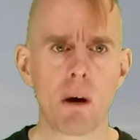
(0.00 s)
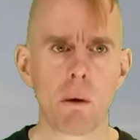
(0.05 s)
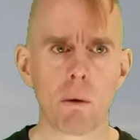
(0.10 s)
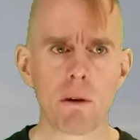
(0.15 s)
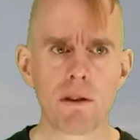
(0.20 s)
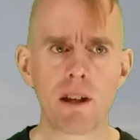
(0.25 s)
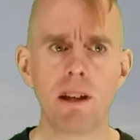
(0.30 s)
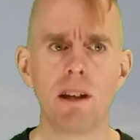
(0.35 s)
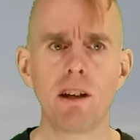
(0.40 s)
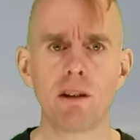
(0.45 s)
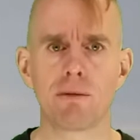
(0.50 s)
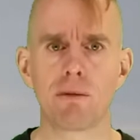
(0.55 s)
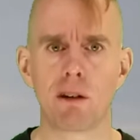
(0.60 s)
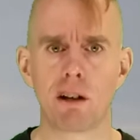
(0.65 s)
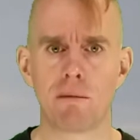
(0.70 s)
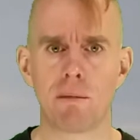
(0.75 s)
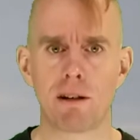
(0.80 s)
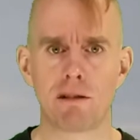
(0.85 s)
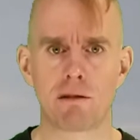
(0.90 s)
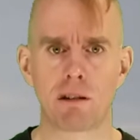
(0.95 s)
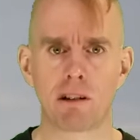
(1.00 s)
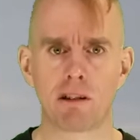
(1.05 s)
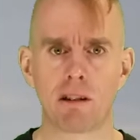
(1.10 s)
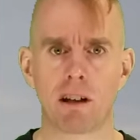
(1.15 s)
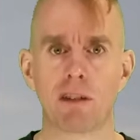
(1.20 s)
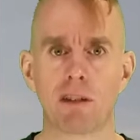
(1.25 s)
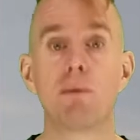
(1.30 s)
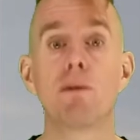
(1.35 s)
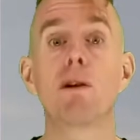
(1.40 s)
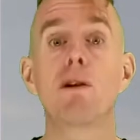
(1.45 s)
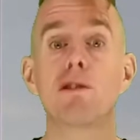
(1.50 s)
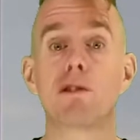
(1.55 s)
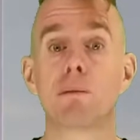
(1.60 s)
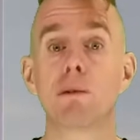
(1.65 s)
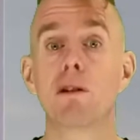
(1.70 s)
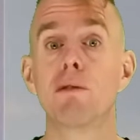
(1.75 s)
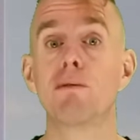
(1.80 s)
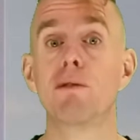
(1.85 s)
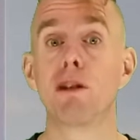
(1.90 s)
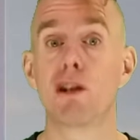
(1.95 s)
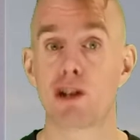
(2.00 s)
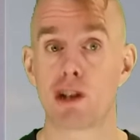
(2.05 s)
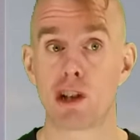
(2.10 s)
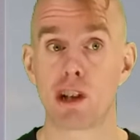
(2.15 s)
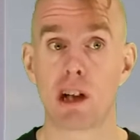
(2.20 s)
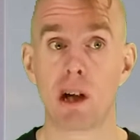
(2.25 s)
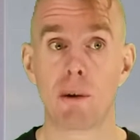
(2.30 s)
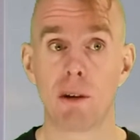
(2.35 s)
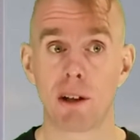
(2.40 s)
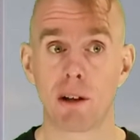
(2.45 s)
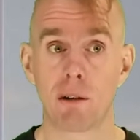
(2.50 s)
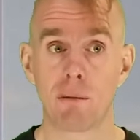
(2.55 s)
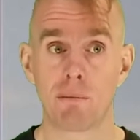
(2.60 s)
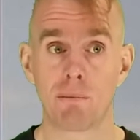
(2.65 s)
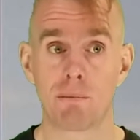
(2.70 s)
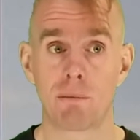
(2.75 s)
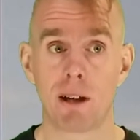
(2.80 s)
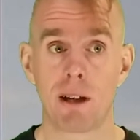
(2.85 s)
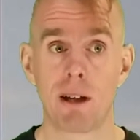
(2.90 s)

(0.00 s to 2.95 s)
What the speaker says: Within this volumetric slice, we've got some conversion going on.